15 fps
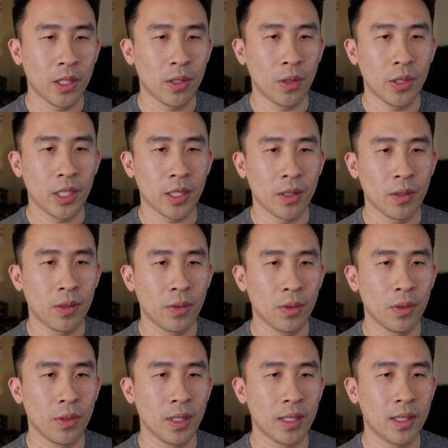are searching
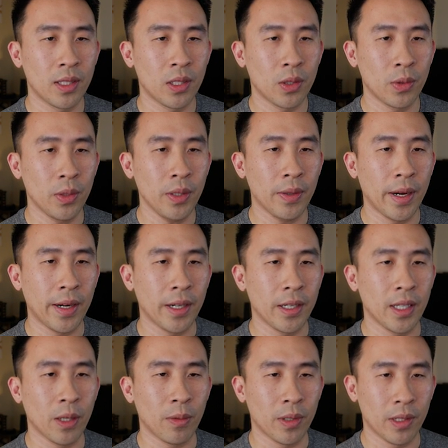through this tree right
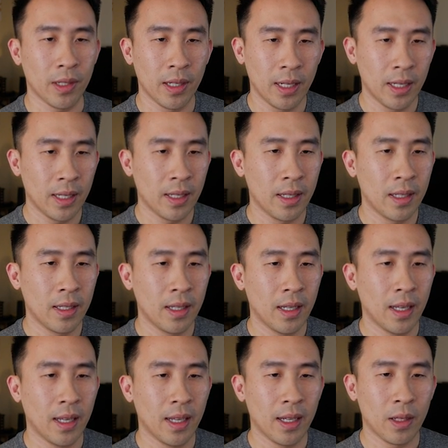here that we're,
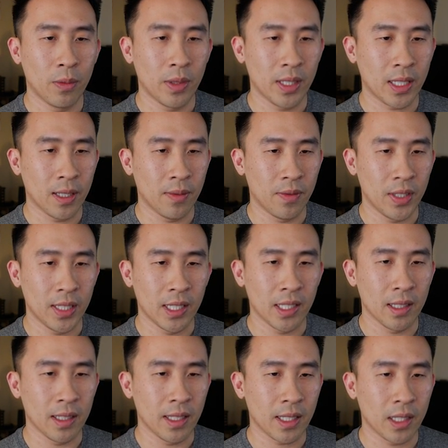uh, we
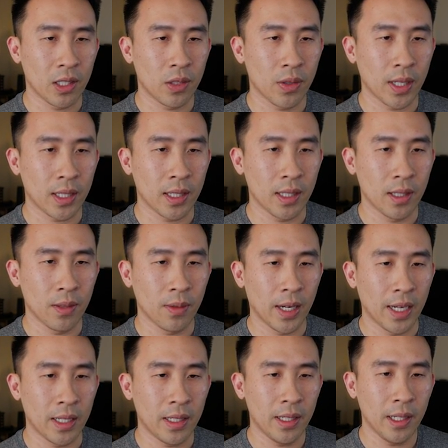conveniently constructed
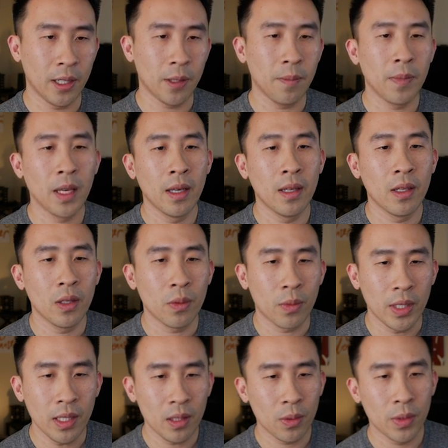right here,
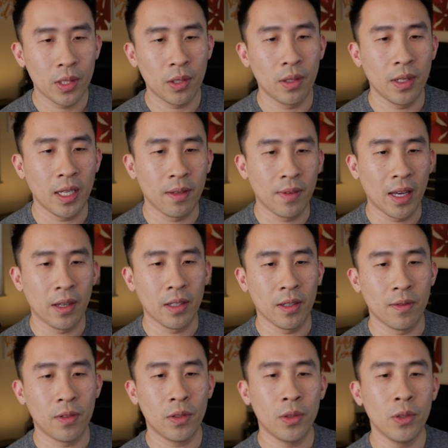we need to return a value
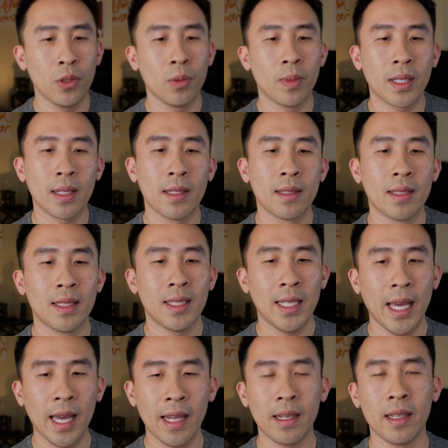of true because
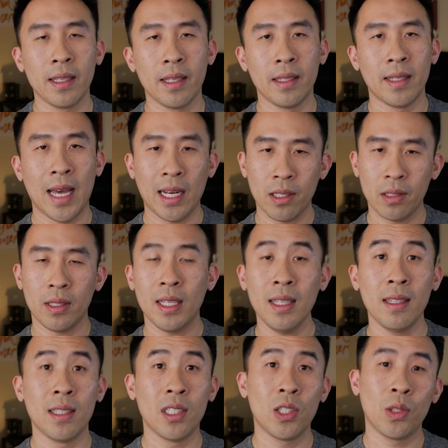10 is actually
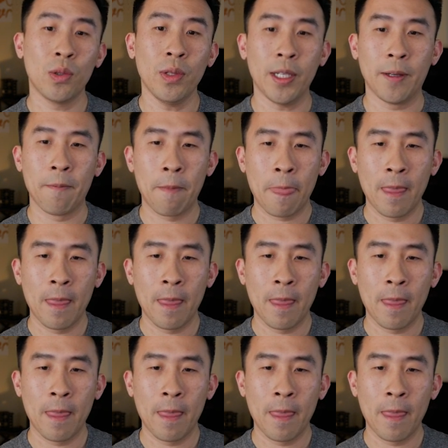in this tree,